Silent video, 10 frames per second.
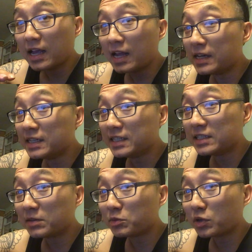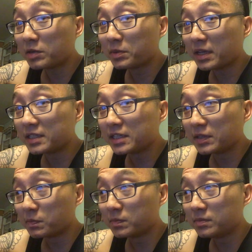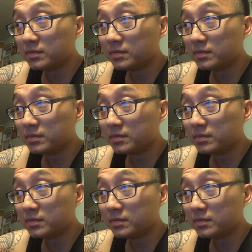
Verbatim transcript: any WNBA team